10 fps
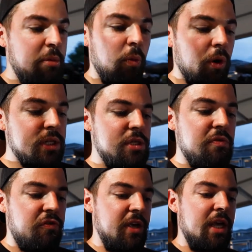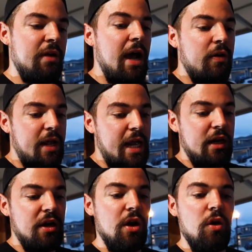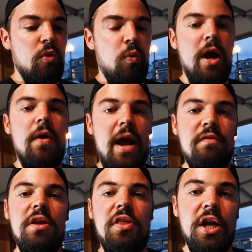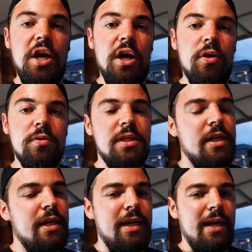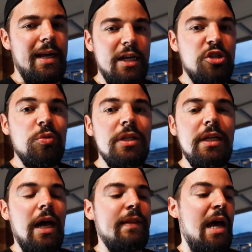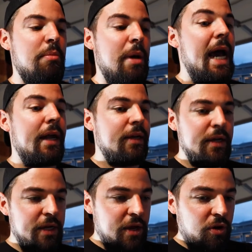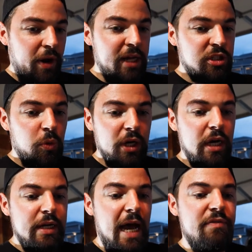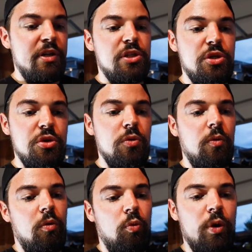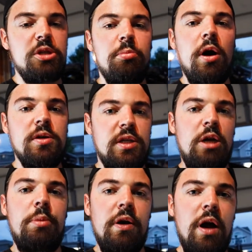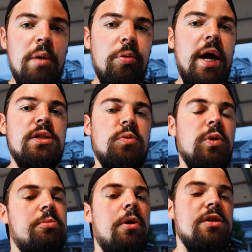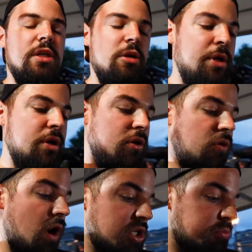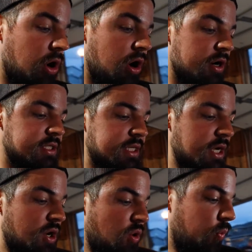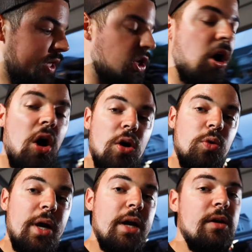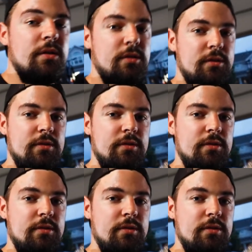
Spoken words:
but once you figure out and know where everything goes, it's really not that bad. Right, so we're gonna dive into which bars are gonna be your uprights, which bars are gonna be your crossbars, which hardware,